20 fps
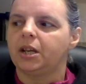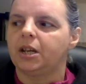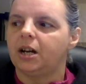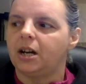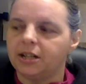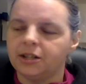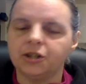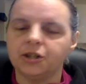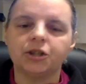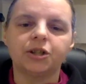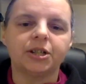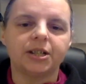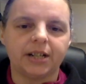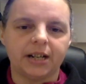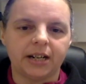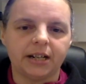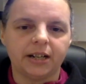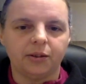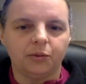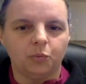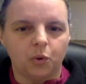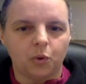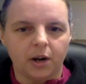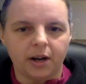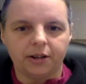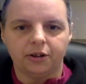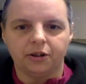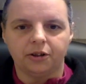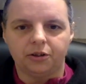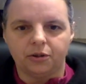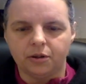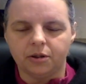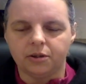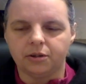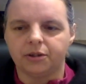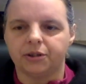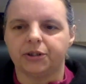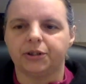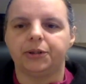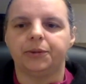understanding what you're
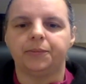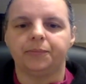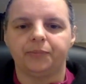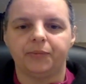going through.